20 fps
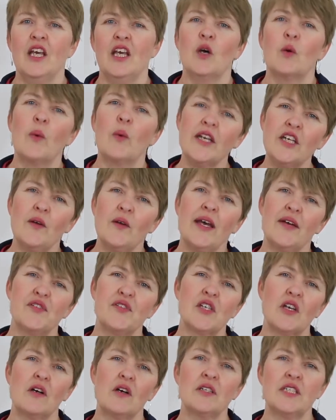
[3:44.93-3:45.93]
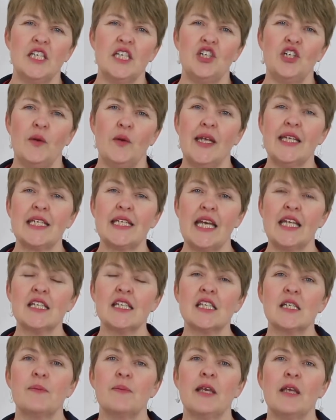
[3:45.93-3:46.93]
When you have scar tissue, it
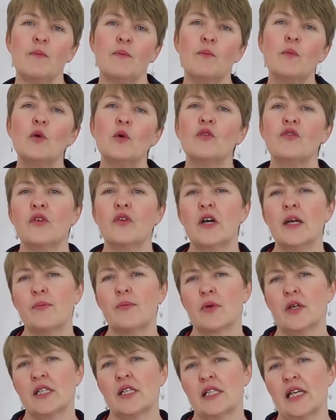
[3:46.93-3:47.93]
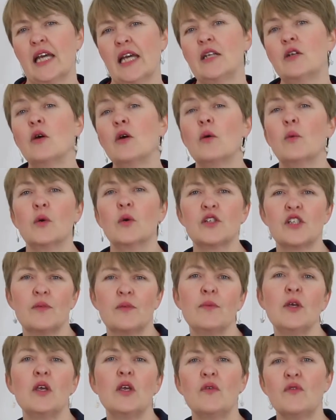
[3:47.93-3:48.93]
tends to be more fibrous and not want to
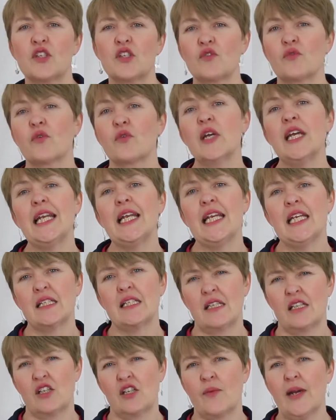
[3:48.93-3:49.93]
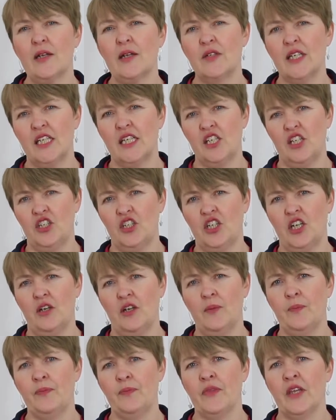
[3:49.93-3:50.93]
move as freely as the surrounding tissue.
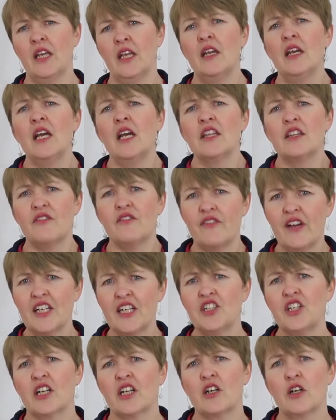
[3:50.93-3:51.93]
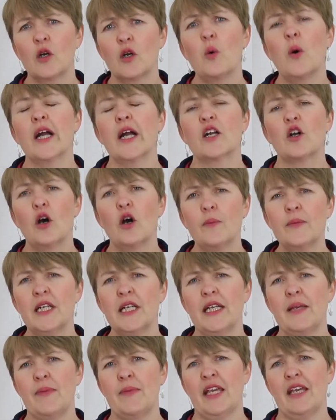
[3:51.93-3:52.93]
The fascia can quite
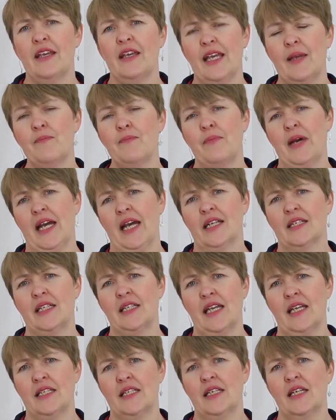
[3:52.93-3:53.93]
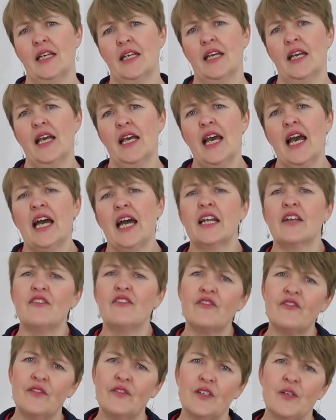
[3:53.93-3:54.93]
commonly be impacted, and a
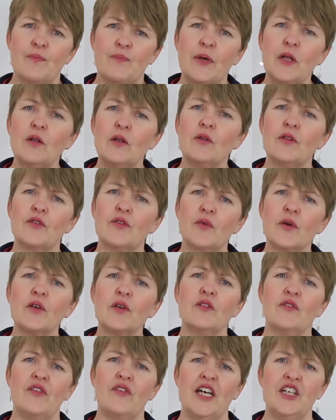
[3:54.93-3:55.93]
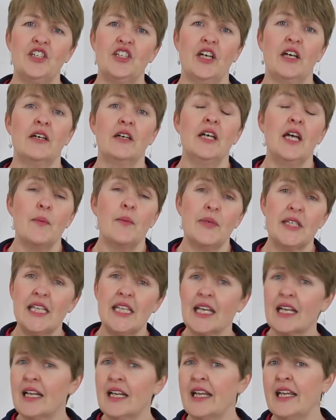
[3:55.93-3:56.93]
pull through the fascia,
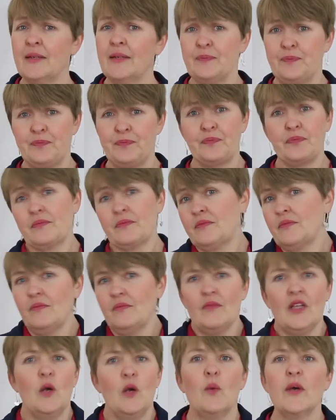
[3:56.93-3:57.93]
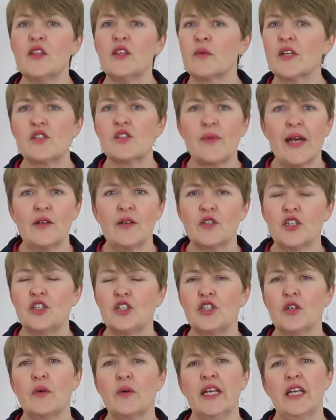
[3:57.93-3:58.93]
particularly whether it's round a
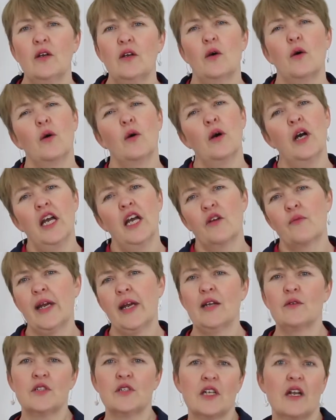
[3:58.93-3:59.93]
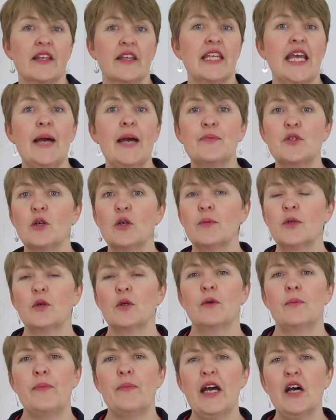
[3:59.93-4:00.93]
joint or round the abdominal
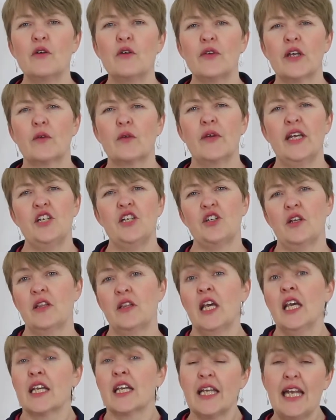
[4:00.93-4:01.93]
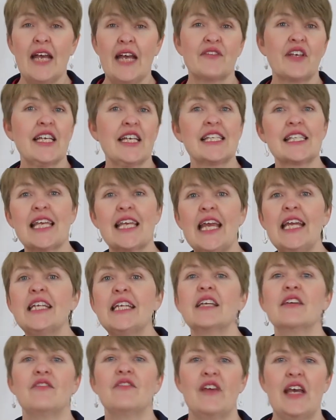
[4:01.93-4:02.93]
and pelvic region, can have
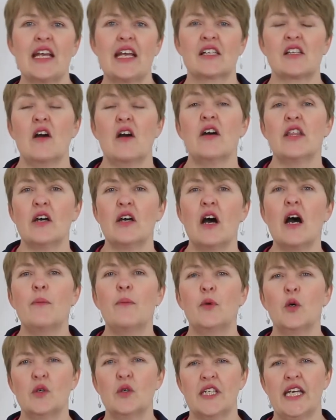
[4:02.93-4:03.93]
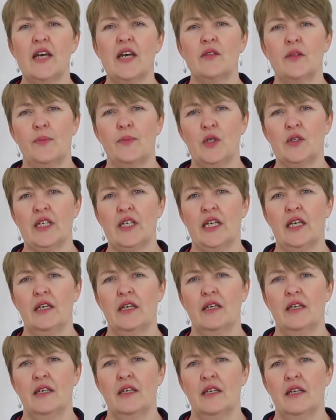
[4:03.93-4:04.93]
cascading effects either up or down the body.
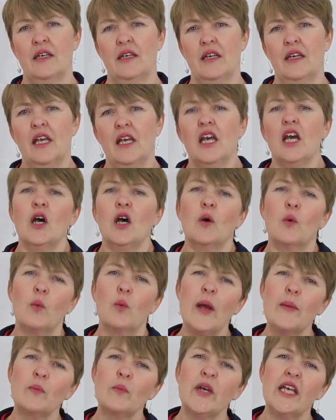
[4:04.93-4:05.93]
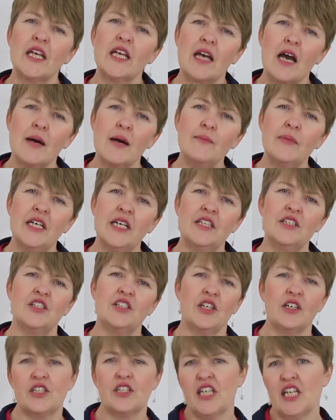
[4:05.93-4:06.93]
When we come and
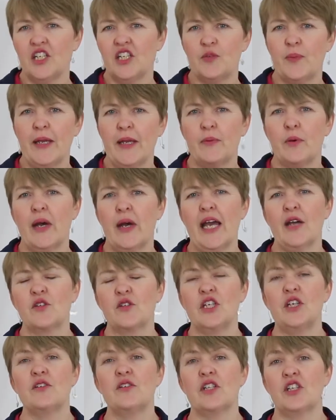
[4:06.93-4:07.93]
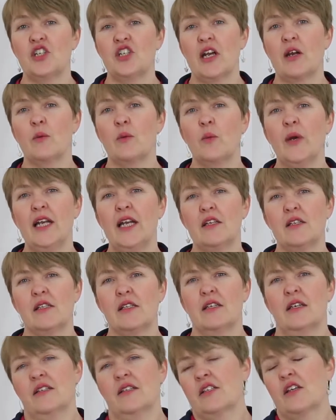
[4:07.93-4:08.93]
teach people how to use the Sharon
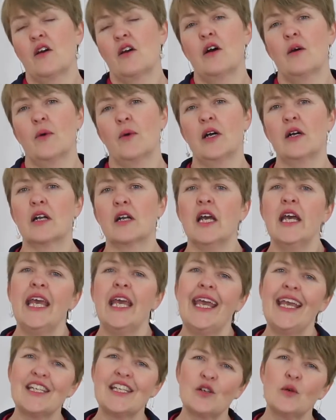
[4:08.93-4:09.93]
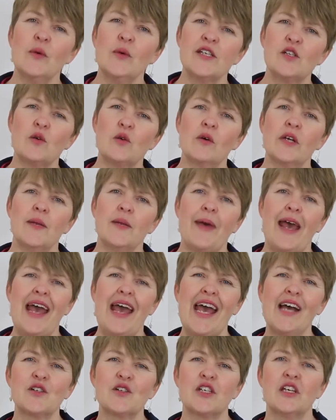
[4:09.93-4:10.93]
Wheeler's ScarWork, it's always talking about
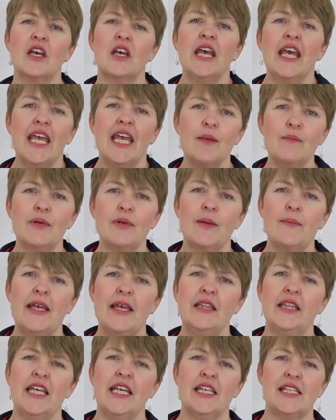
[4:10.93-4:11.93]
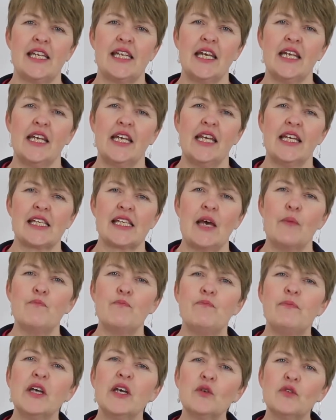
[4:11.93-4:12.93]
how to implement these techniques
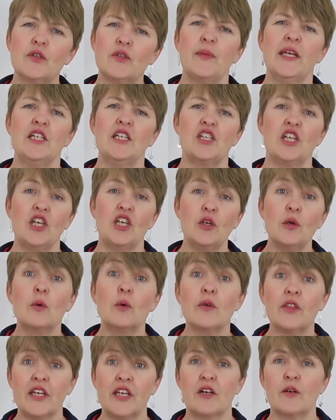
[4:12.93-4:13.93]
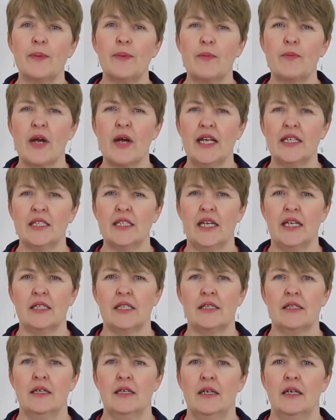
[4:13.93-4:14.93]
and build them into your therapy
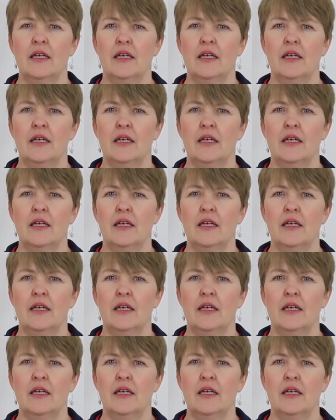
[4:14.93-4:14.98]
practice.